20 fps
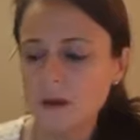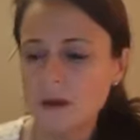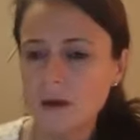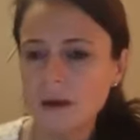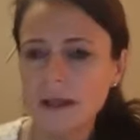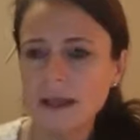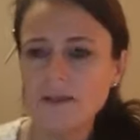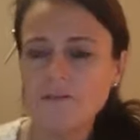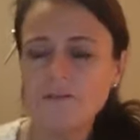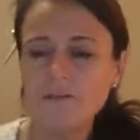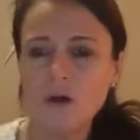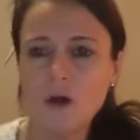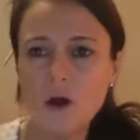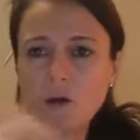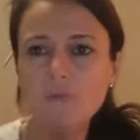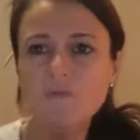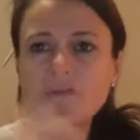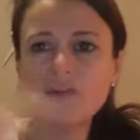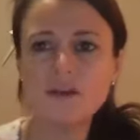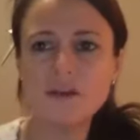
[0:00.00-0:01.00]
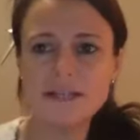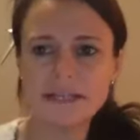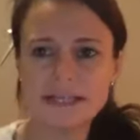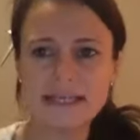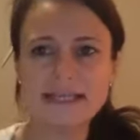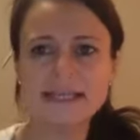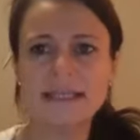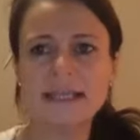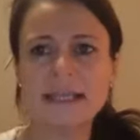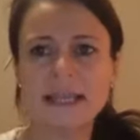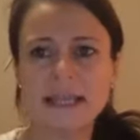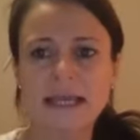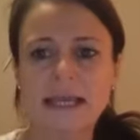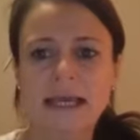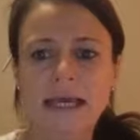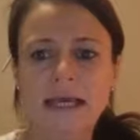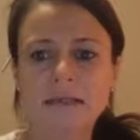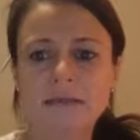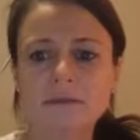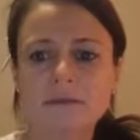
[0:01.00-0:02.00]
If confidence isn't
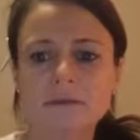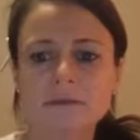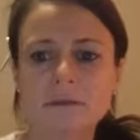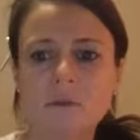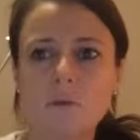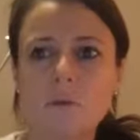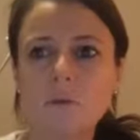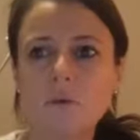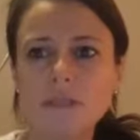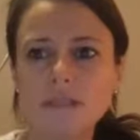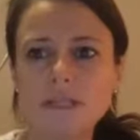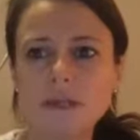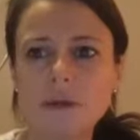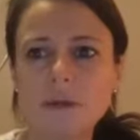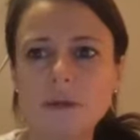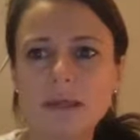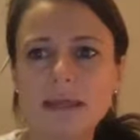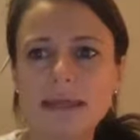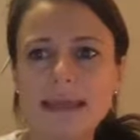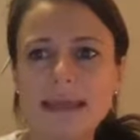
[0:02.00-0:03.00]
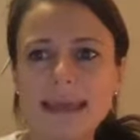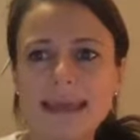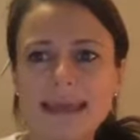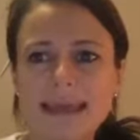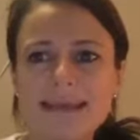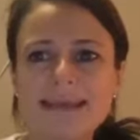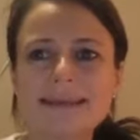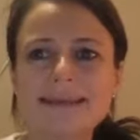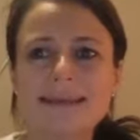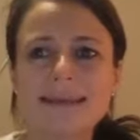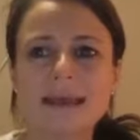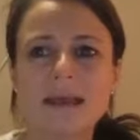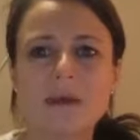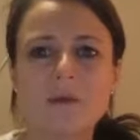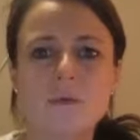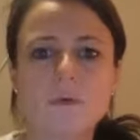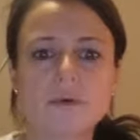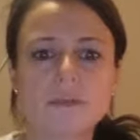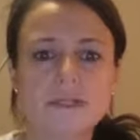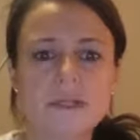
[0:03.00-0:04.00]
there, what do you think is there?
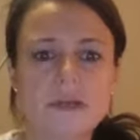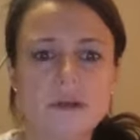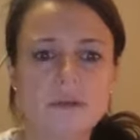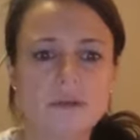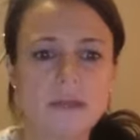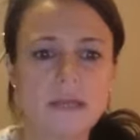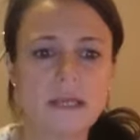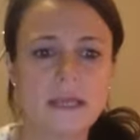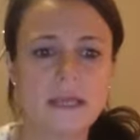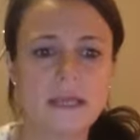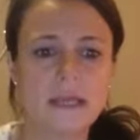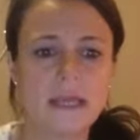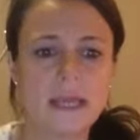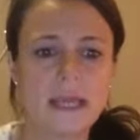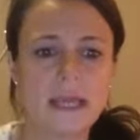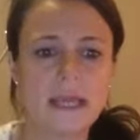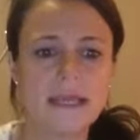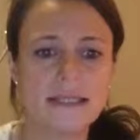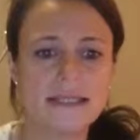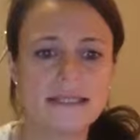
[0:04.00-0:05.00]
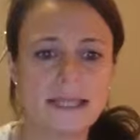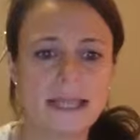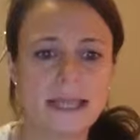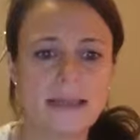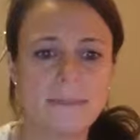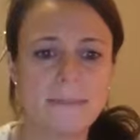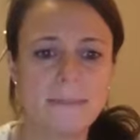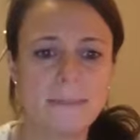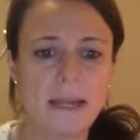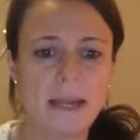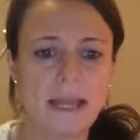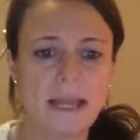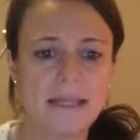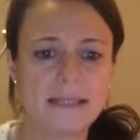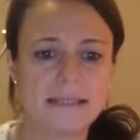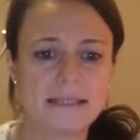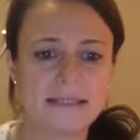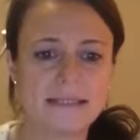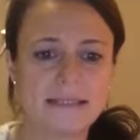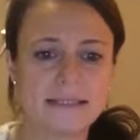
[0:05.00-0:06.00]
What do you think is in
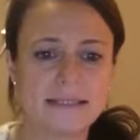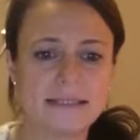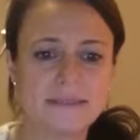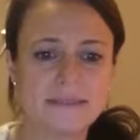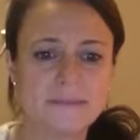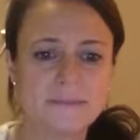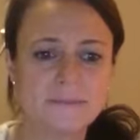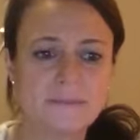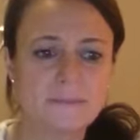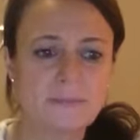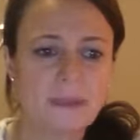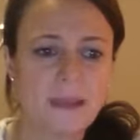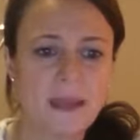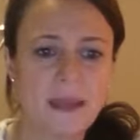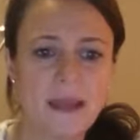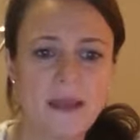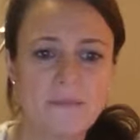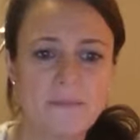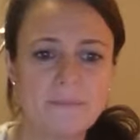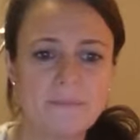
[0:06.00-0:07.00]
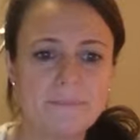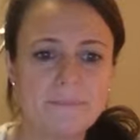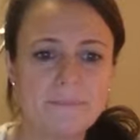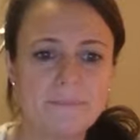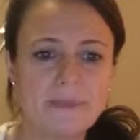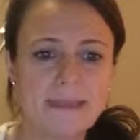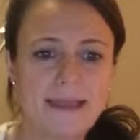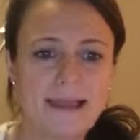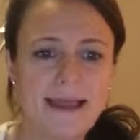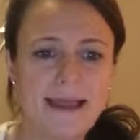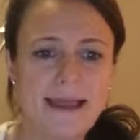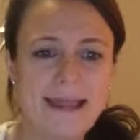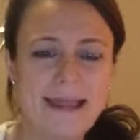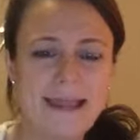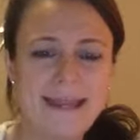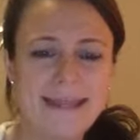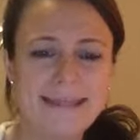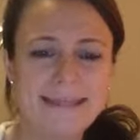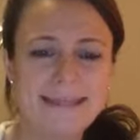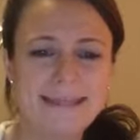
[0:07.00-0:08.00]
place? Hi,
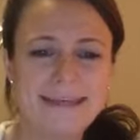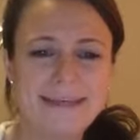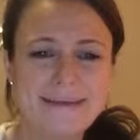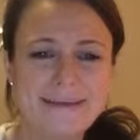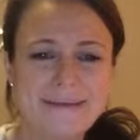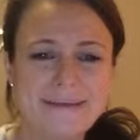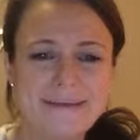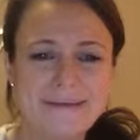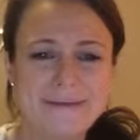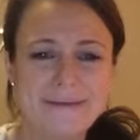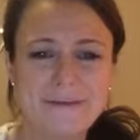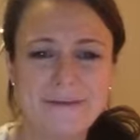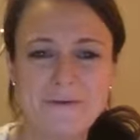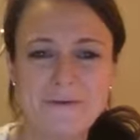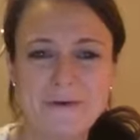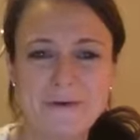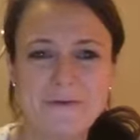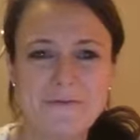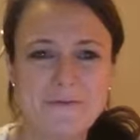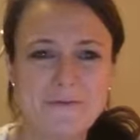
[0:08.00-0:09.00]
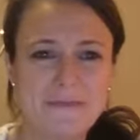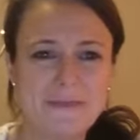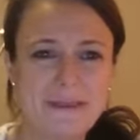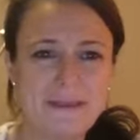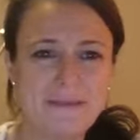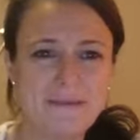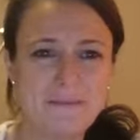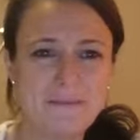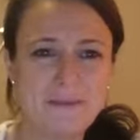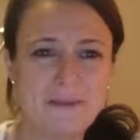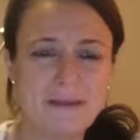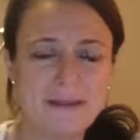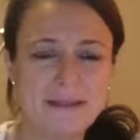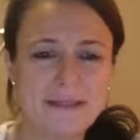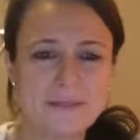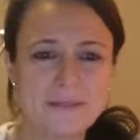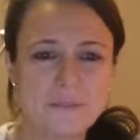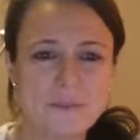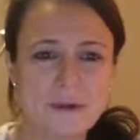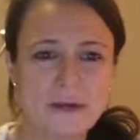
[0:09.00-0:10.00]
Alyssa. You're over on the other one
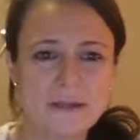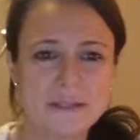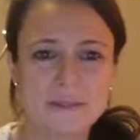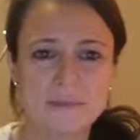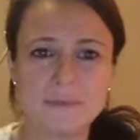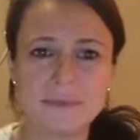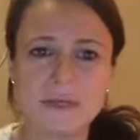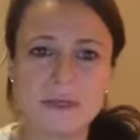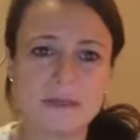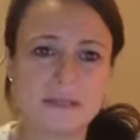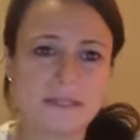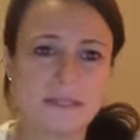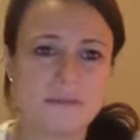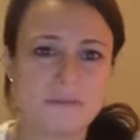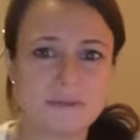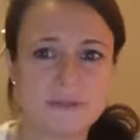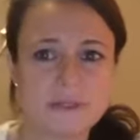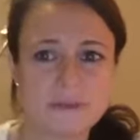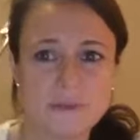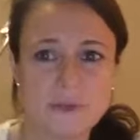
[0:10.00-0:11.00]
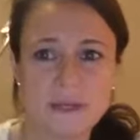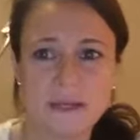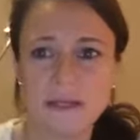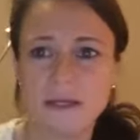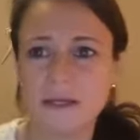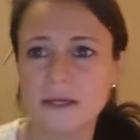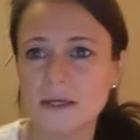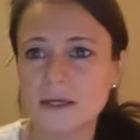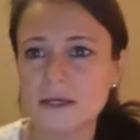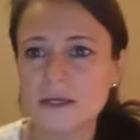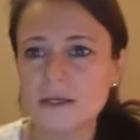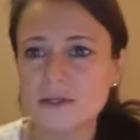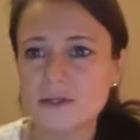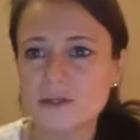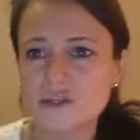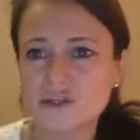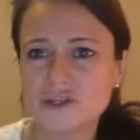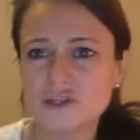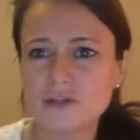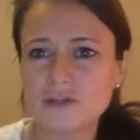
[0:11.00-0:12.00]
as well. So I'm dancing between
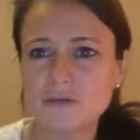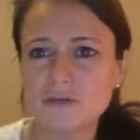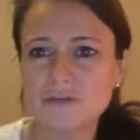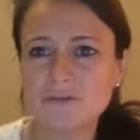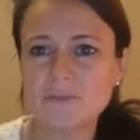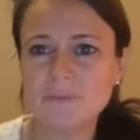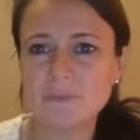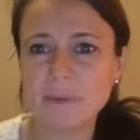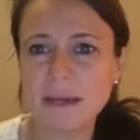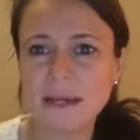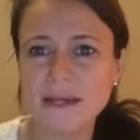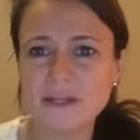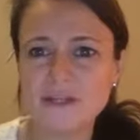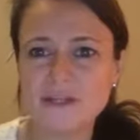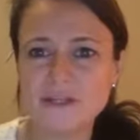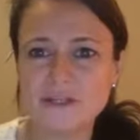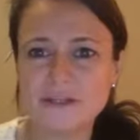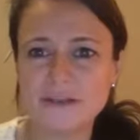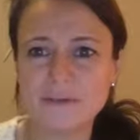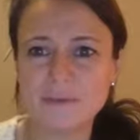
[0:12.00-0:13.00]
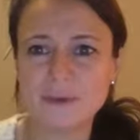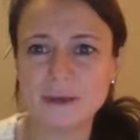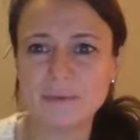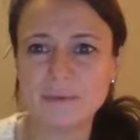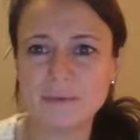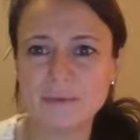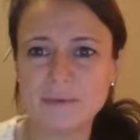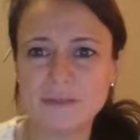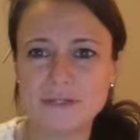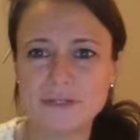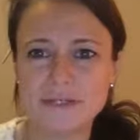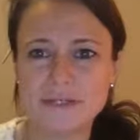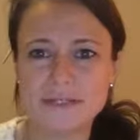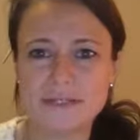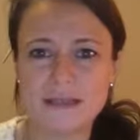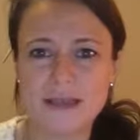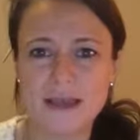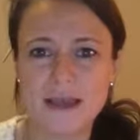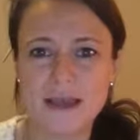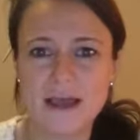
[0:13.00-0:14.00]
two different pages at the moment, which is
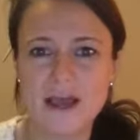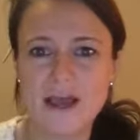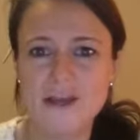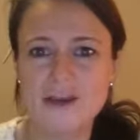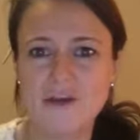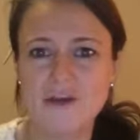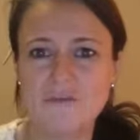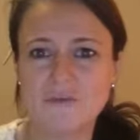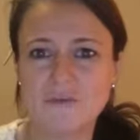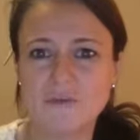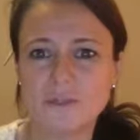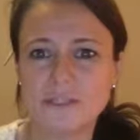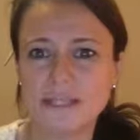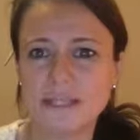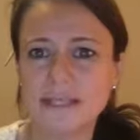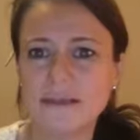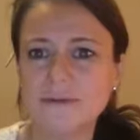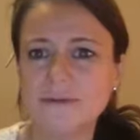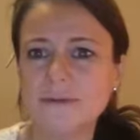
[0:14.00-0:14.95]
a novelty.